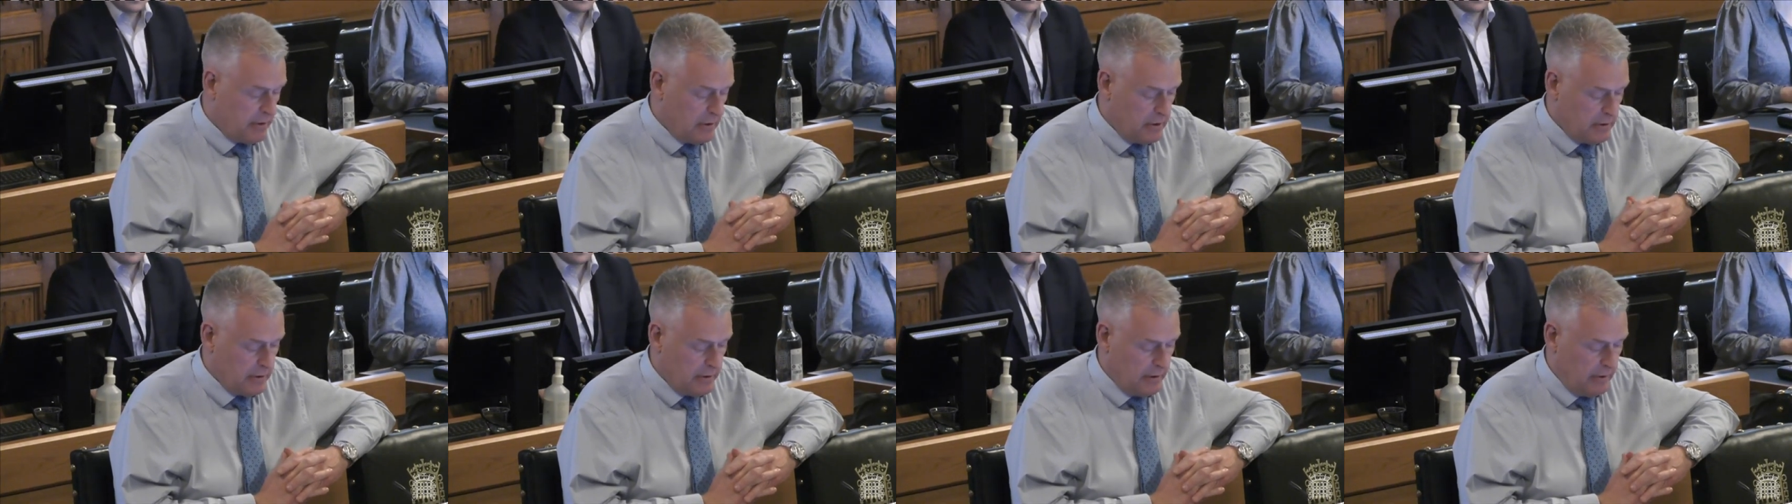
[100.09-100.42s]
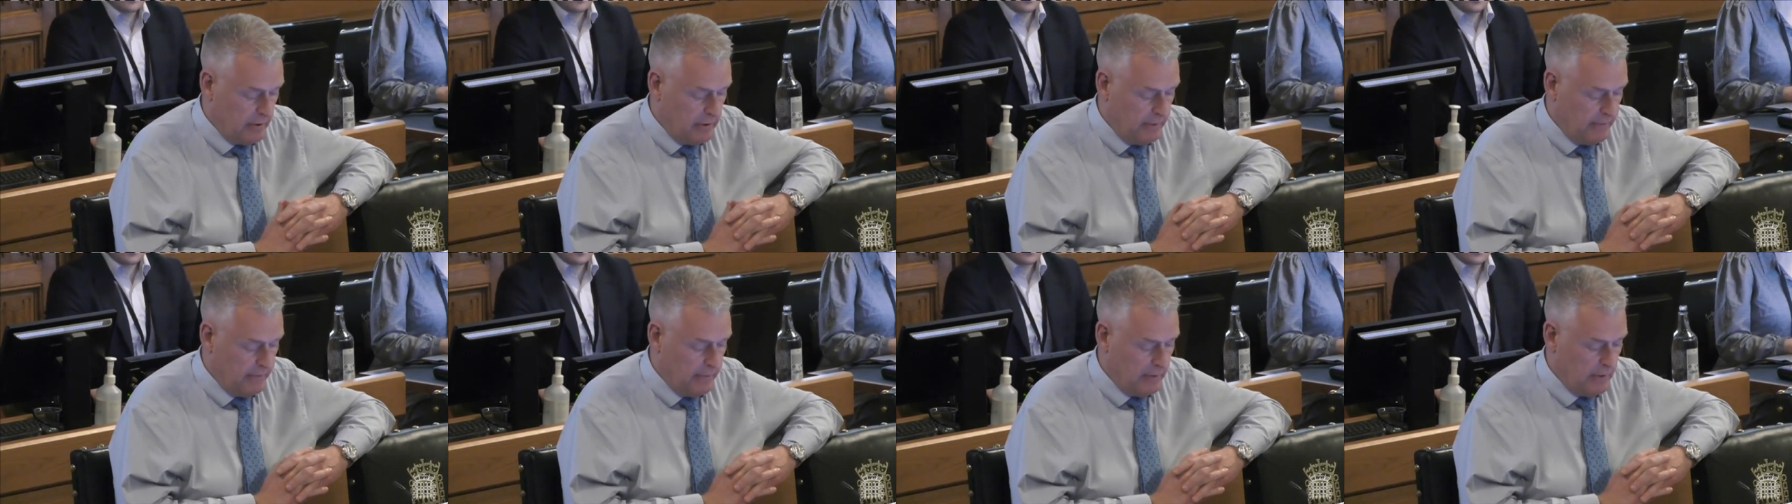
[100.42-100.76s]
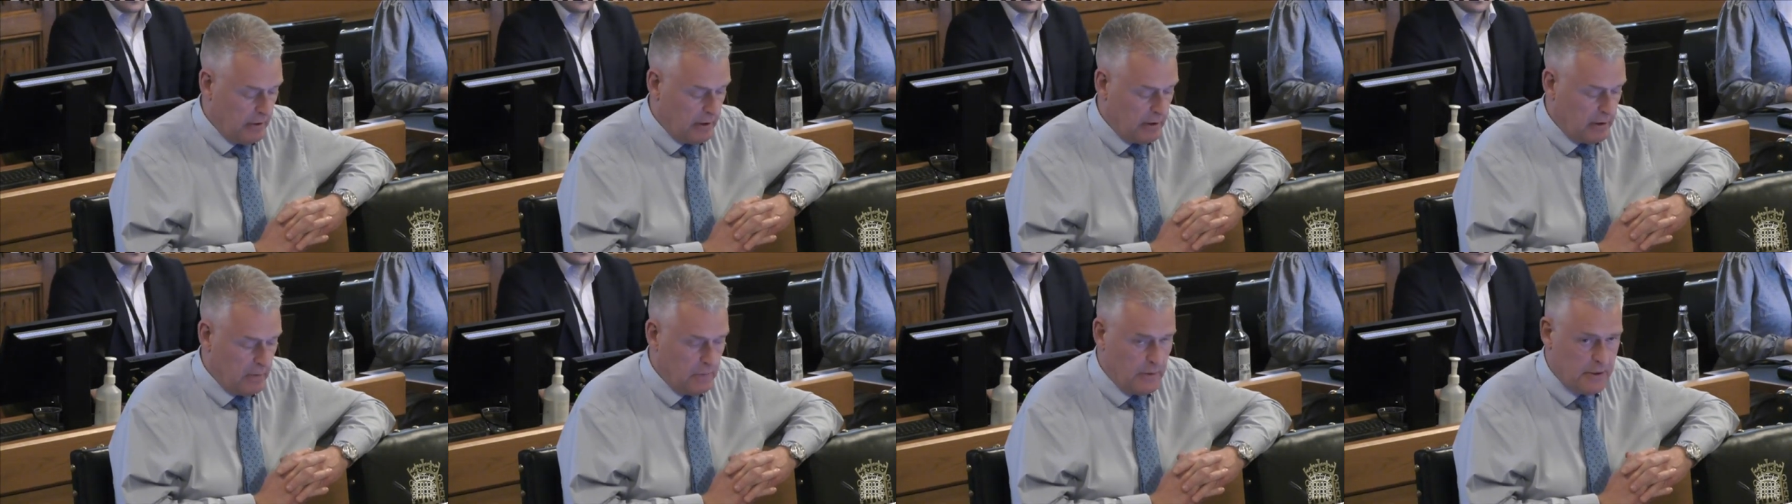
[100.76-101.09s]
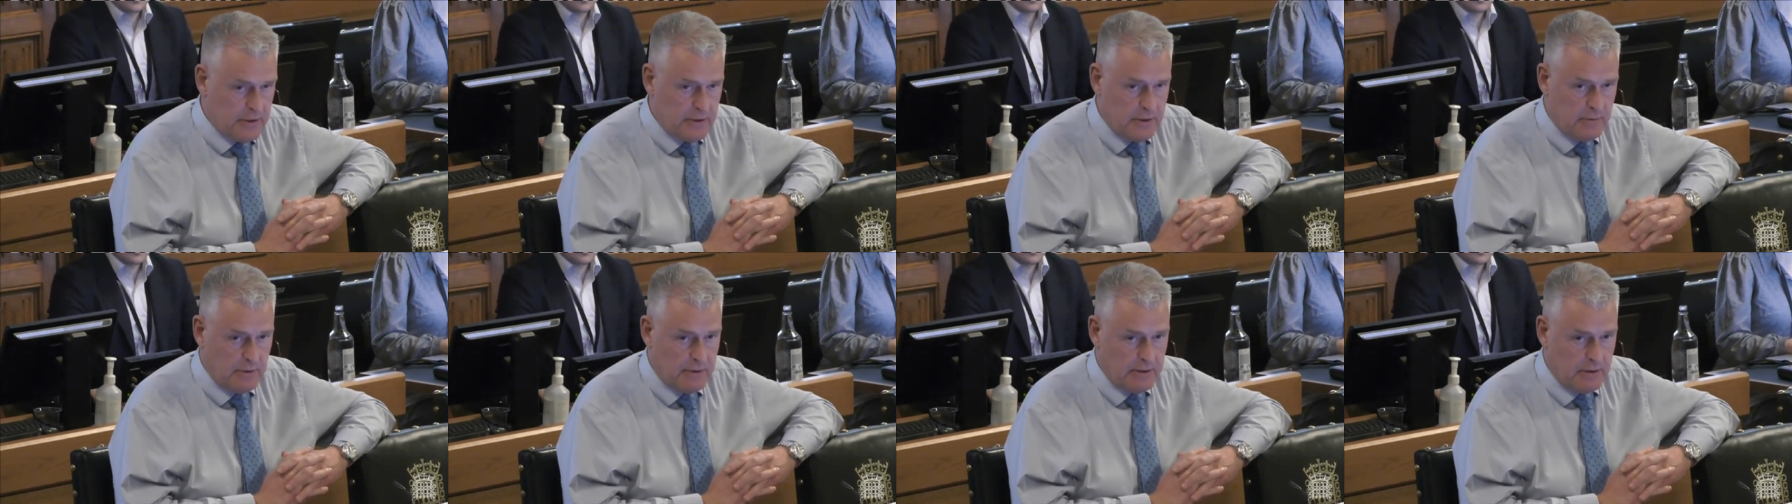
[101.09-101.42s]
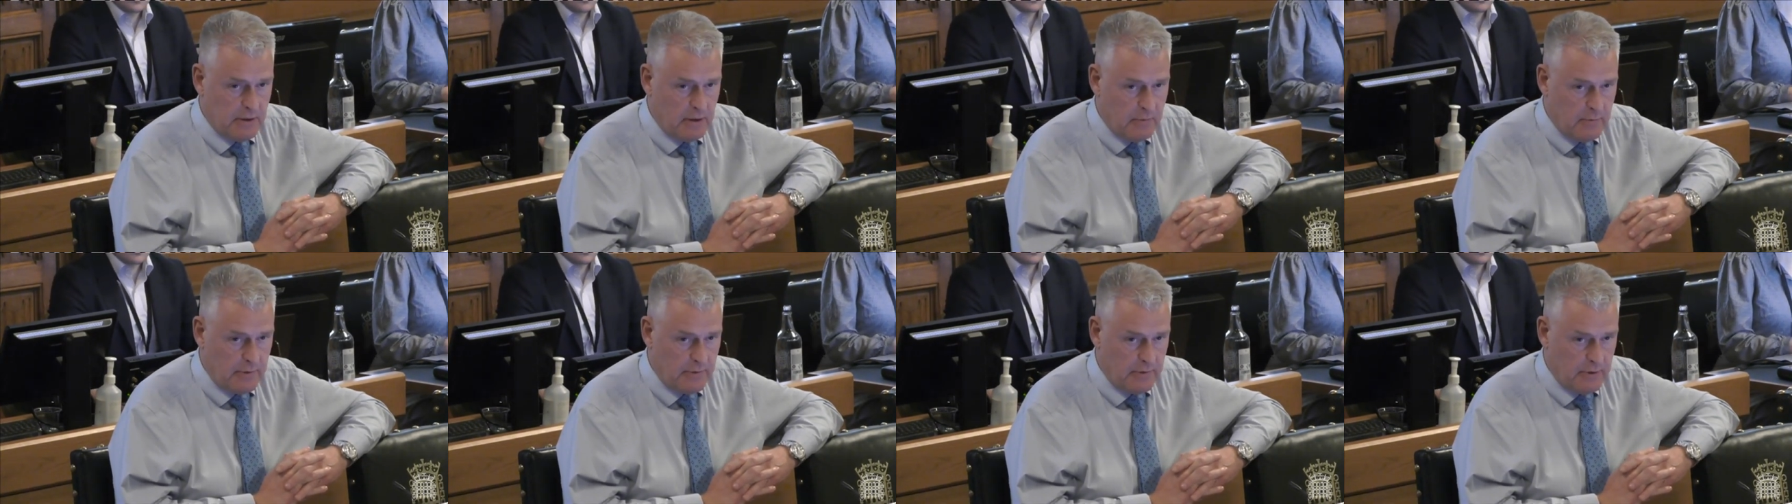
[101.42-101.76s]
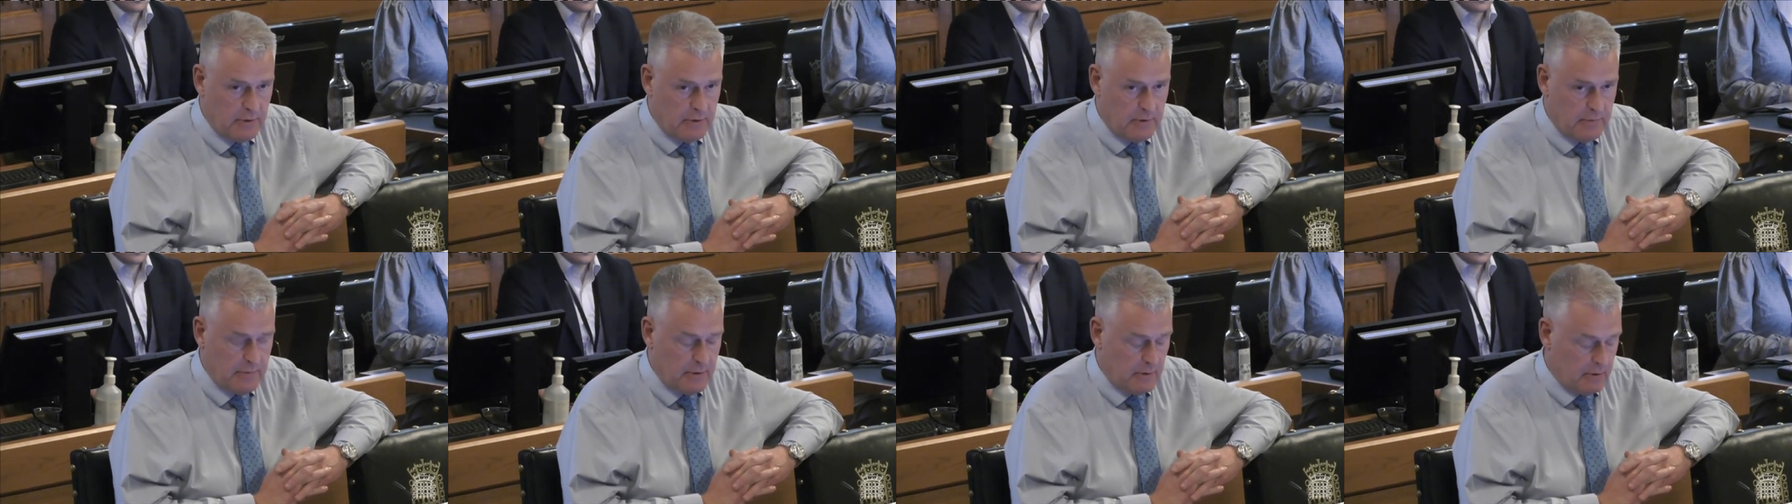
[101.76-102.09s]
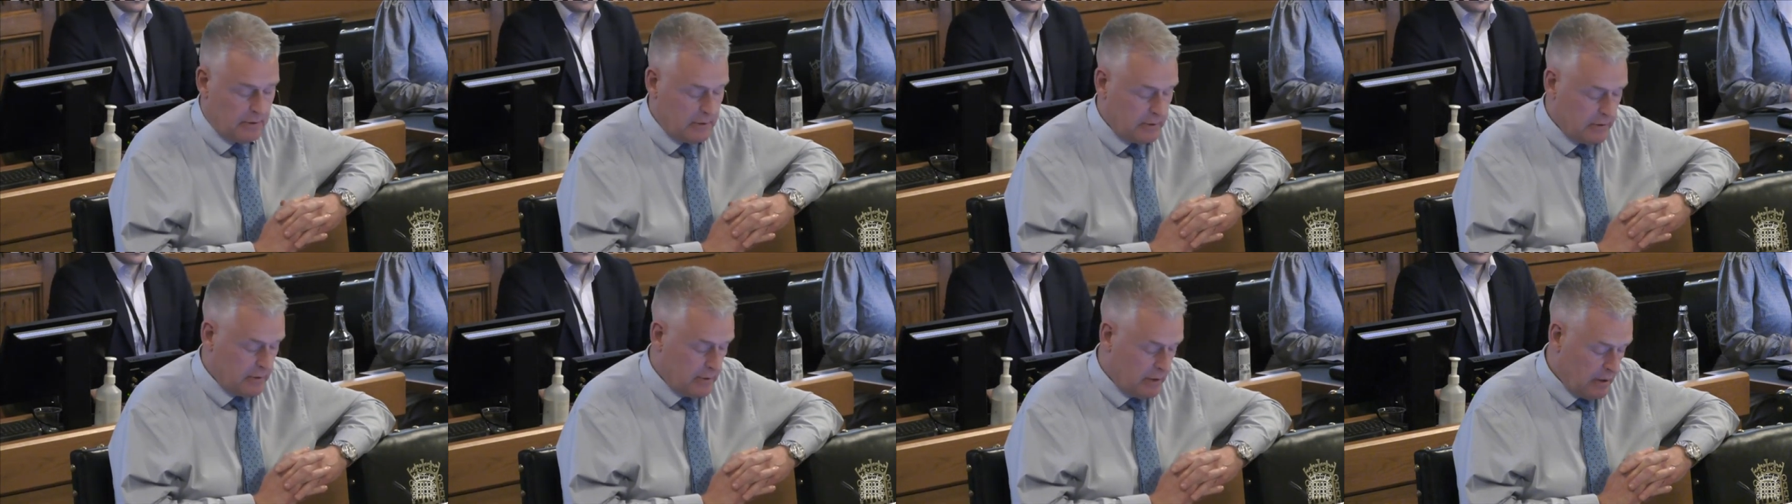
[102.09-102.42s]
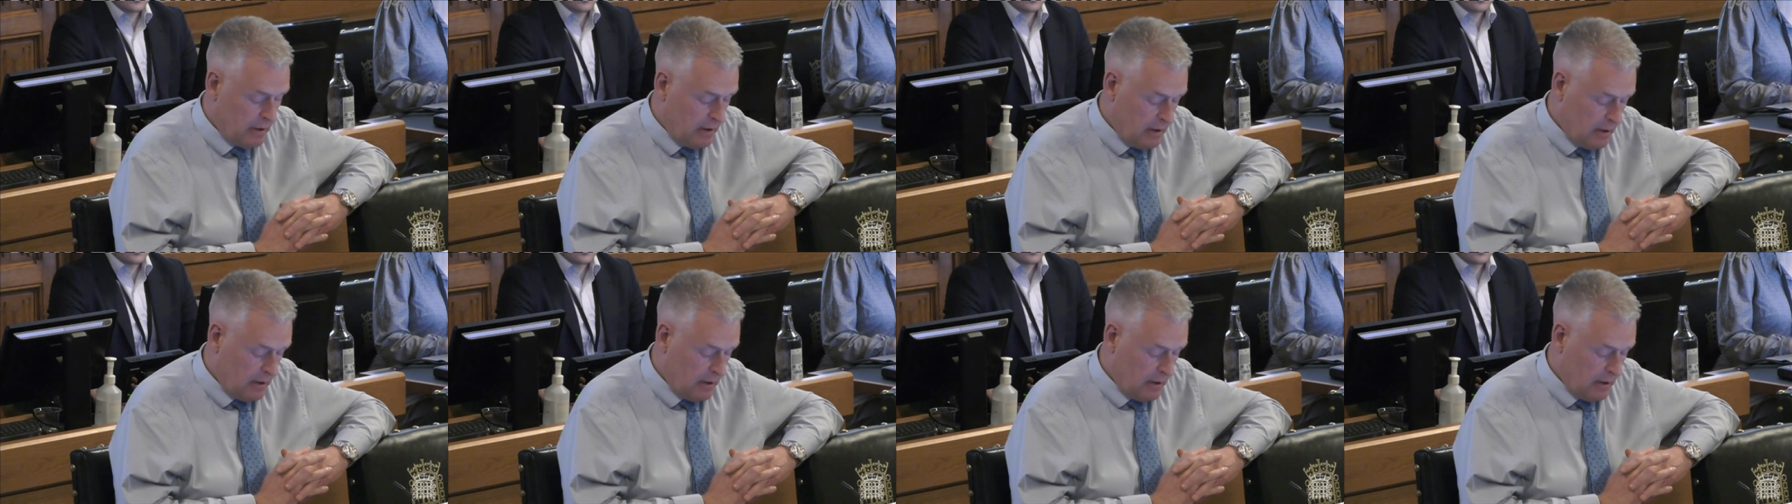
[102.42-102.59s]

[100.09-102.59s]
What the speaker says: because I feel like I'm wasting my time with you, to be honest.